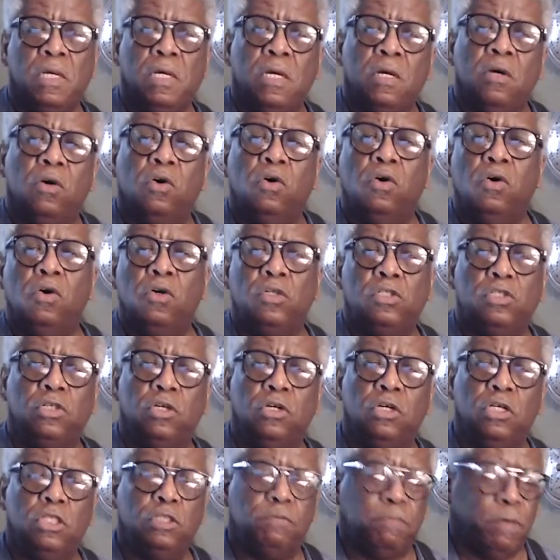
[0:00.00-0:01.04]
old
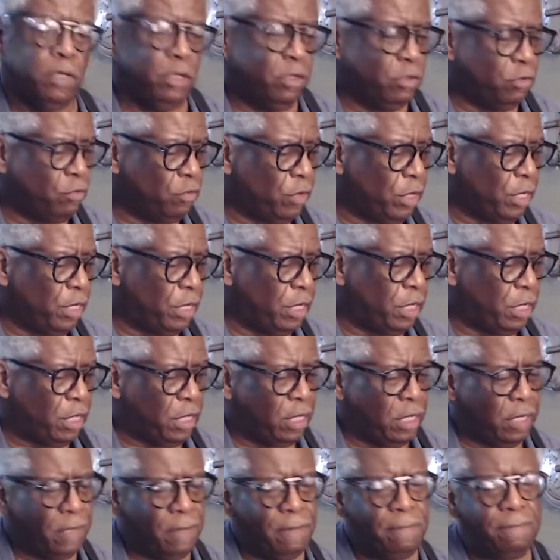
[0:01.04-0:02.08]
church bell ring.